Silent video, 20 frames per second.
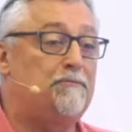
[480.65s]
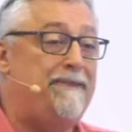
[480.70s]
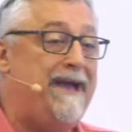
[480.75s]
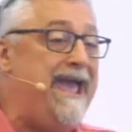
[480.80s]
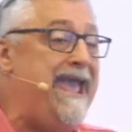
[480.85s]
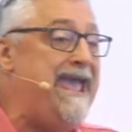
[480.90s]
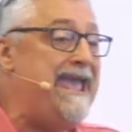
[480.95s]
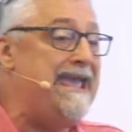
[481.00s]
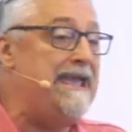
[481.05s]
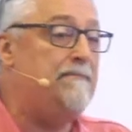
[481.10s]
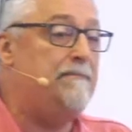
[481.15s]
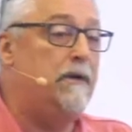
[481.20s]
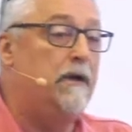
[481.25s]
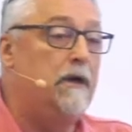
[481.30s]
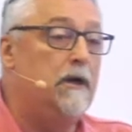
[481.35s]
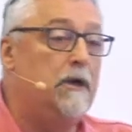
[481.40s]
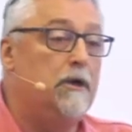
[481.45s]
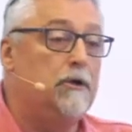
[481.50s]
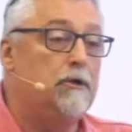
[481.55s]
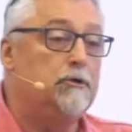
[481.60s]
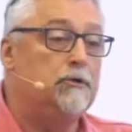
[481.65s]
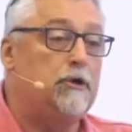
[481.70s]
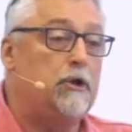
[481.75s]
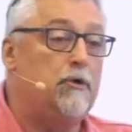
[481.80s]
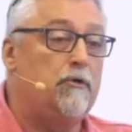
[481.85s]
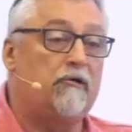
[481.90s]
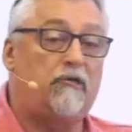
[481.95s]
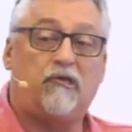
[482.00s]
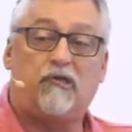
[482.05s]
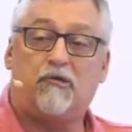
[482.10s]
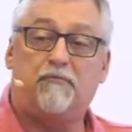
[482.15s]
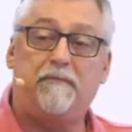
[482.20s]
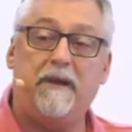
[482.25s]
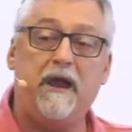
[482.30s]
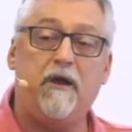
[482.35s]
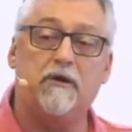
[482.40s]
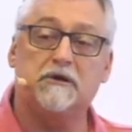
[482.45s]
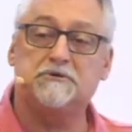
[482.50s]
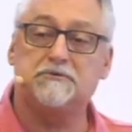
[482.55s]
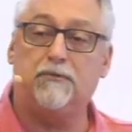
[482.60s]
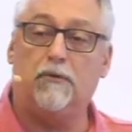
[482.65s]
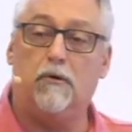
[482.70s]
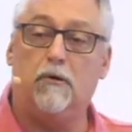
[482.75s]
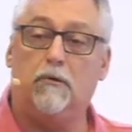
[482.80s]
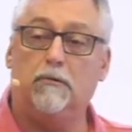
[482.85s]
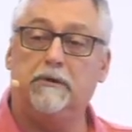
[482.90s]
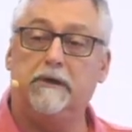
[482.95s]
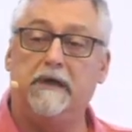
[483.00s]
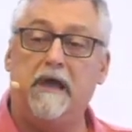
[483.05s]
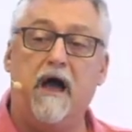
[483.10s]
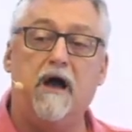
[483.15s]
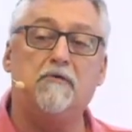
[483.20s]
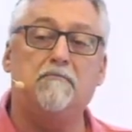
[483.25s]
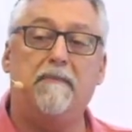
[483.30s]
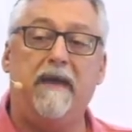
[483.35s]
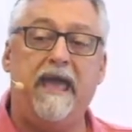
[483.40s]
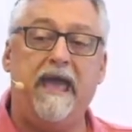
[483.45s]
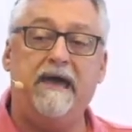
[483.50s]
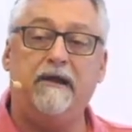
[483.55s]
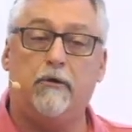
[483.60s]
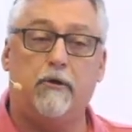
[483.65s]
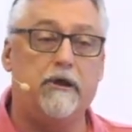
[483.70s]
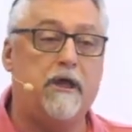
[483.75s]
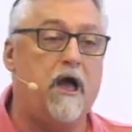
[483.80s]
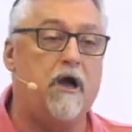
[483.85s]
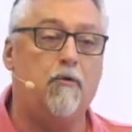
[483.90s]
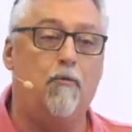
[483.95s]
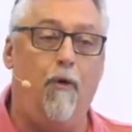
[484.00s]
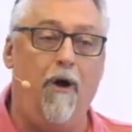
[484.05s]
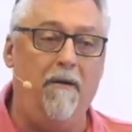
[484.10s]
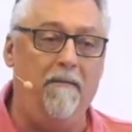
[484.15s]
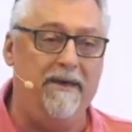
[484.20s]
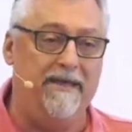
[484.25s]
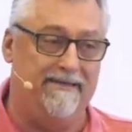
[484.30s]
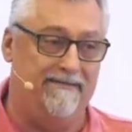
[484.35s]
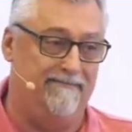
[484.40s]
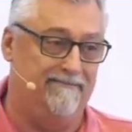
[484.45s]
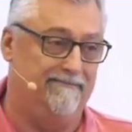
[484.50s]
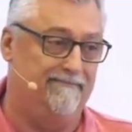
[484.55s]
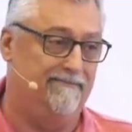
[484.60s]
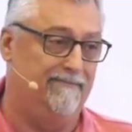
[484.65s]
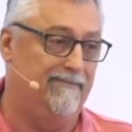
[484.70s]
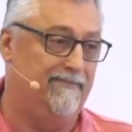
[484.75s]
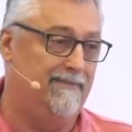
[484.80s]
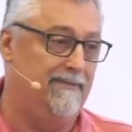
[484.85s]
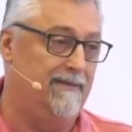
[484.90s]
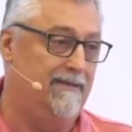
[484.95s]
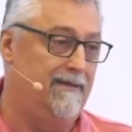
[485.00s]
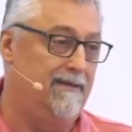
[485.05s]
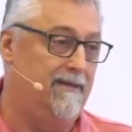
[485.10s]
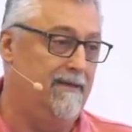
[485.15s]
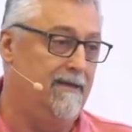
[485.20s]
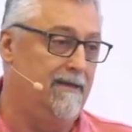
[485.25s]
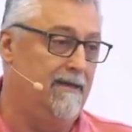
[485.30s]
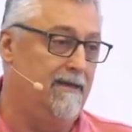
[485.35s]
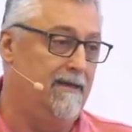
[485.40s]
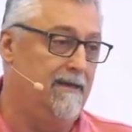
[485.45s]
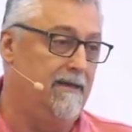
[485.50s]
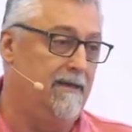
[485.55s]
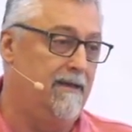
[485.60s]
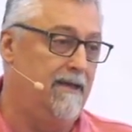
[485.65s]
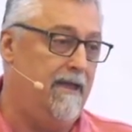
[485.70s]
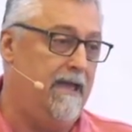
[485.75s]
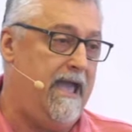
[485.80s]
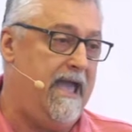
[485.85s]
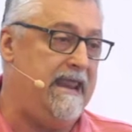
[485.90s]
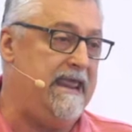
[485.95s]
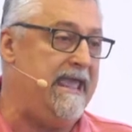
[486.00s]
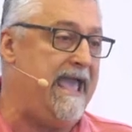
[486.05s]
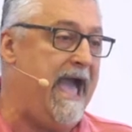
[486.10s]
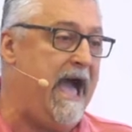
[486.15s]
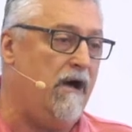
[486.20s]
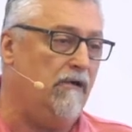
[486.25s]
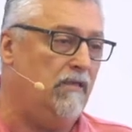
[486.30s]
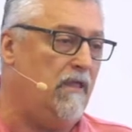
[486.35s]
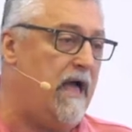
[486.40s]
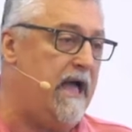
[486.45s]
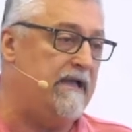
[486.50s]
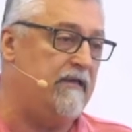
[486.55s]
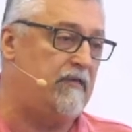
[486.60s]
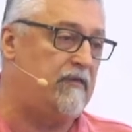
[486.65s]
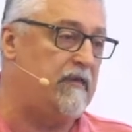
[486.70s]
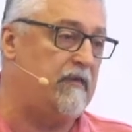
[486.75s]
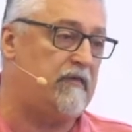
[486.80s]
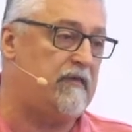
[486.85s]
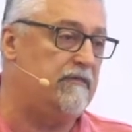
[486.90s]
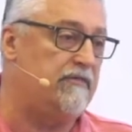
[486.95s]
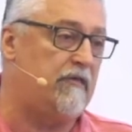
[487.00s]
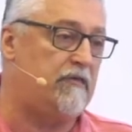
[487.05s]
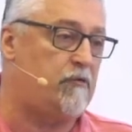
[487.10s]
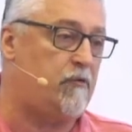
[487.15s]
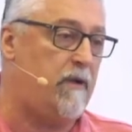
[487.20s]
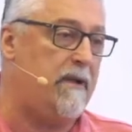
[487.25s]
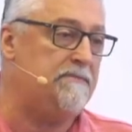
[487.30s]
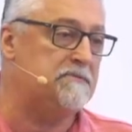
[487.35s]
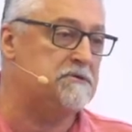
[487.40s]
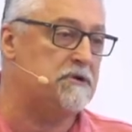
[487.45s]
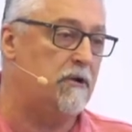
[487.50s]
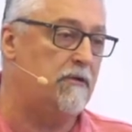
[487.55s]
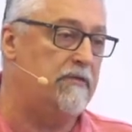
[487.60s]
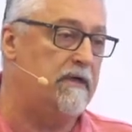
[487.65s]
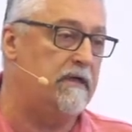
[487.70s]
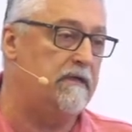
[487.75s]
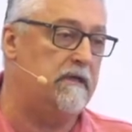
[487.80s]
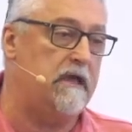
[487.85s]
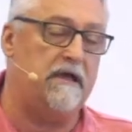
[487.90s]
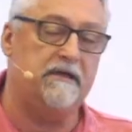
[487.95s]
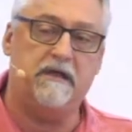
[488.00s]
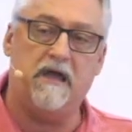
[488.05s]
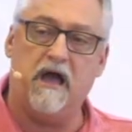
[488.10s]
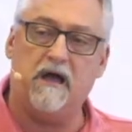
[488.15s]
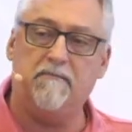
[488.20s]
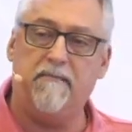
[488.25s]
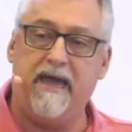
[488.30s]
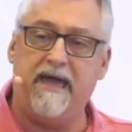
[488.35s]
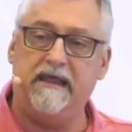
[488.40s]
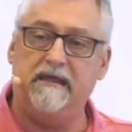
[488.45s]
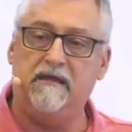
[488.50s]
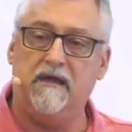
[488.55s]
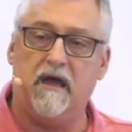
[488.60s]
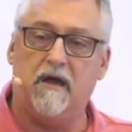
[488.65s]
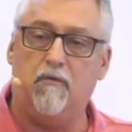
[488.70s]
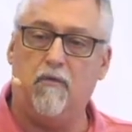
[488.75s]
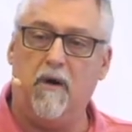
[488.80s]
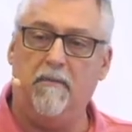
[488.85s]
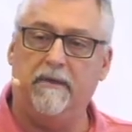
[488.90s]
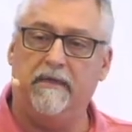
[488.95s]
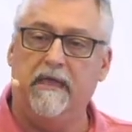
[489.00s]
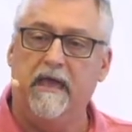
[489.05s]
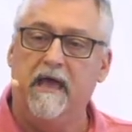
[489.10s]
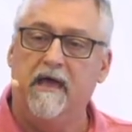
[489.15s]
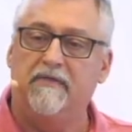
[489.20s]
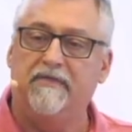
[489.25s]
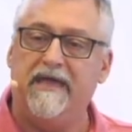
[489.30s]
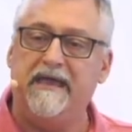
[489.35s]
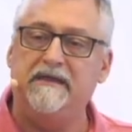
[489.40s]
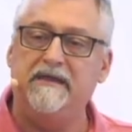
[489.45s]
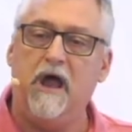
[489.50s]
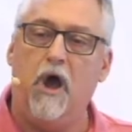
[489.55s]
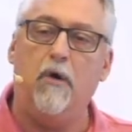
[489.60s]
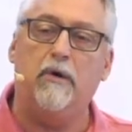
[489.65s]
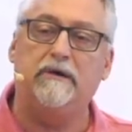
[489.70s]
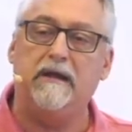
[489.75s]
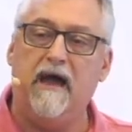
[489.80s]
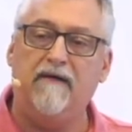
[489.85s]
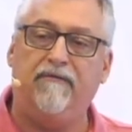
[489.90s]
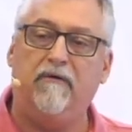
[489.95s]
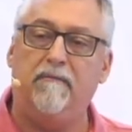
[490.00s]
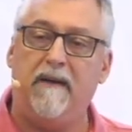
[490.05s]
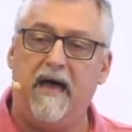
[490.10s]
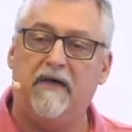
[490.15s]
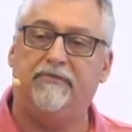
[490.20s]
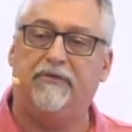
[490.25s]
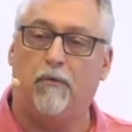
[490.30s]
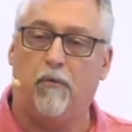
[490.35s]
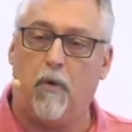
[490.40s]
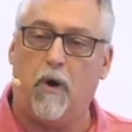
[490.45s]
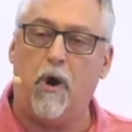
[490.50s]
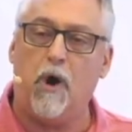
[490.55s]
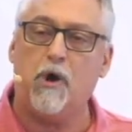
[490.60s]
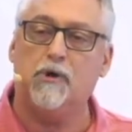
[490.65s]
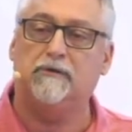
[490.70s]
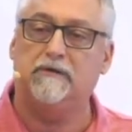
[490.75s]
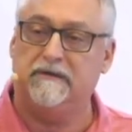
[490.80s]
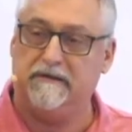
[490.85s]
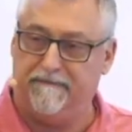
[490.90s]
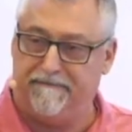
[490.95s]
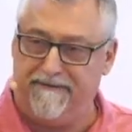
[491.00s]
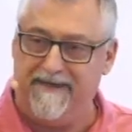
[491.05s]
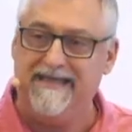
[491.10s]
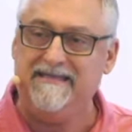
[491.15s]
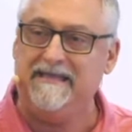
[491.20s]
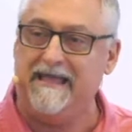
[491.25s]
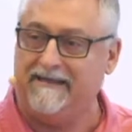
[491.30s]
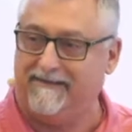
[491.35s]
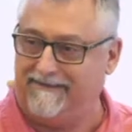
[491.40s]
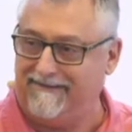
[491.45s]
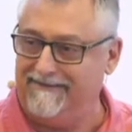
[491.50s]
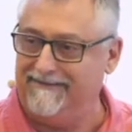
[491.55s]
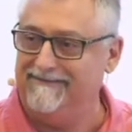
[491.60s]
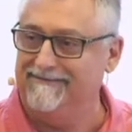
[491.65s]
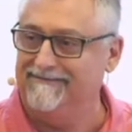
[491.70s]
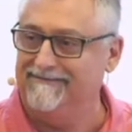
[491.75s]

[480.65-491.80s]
babe to a spiritual young man or young woman. And he outlines this in the scripture that a young man and young woman, they know enough about the word to defend it.